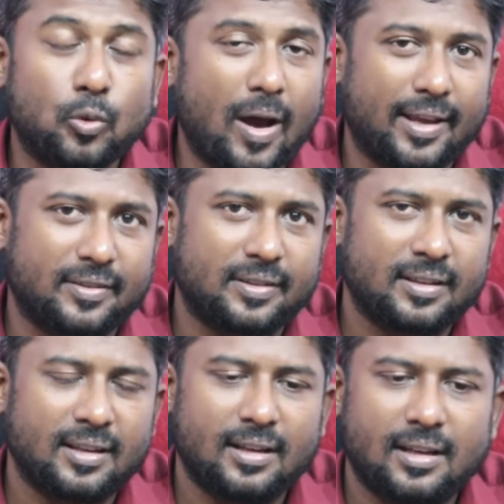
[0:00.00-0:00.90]
twice.
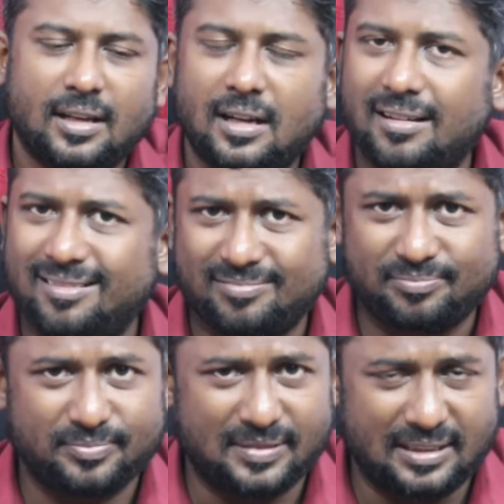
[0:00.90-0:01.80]

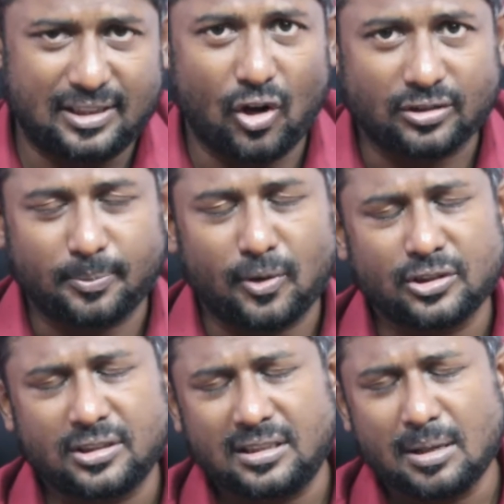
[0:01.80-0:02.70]
The concept
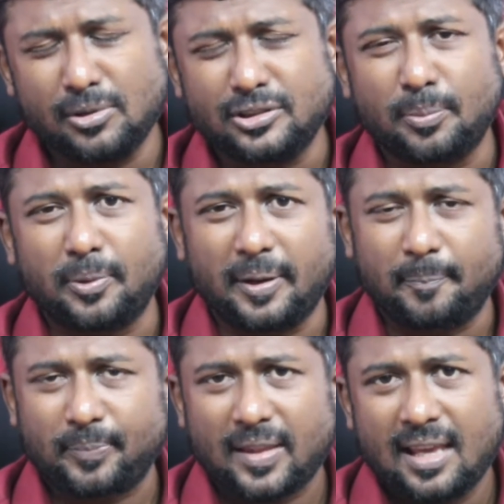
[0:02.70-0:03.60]
called double
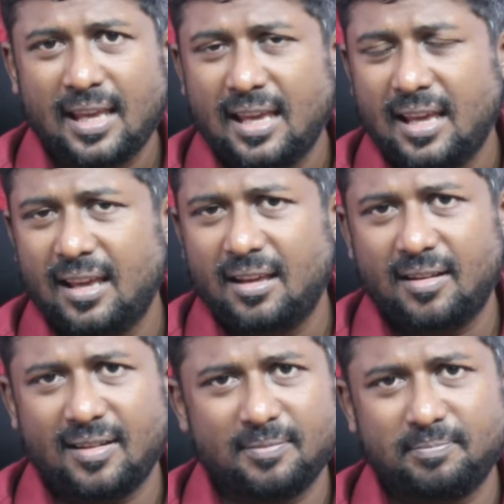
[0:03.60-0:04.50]
jeopardy.
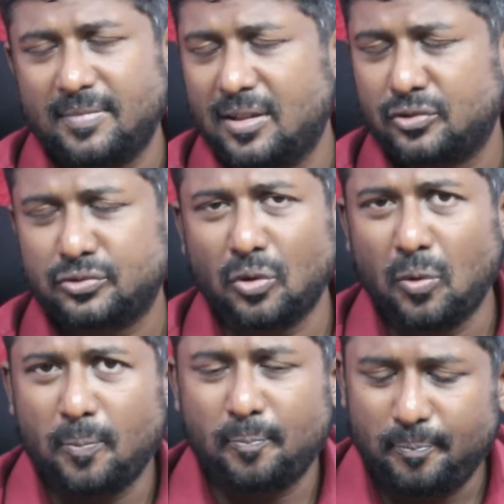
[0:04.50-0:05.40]

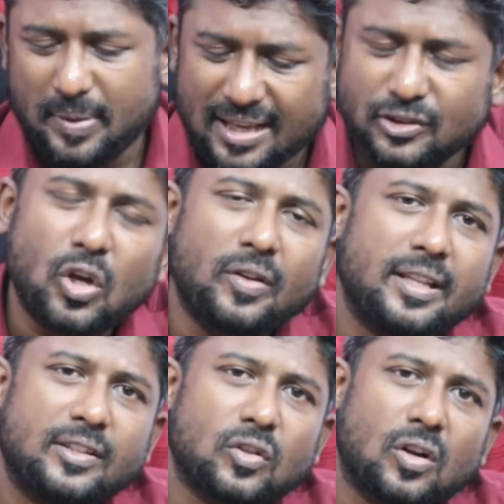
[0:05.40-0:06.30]
So, based on
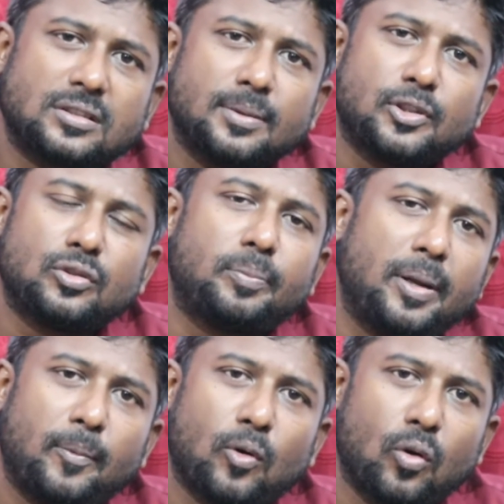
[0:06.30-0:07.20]
these concepts, the
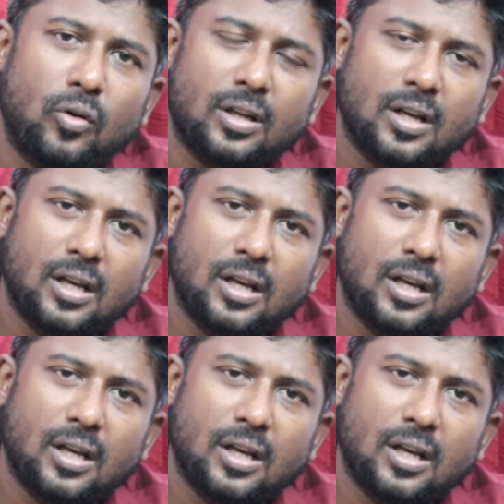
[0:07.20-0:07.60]
Supreme Court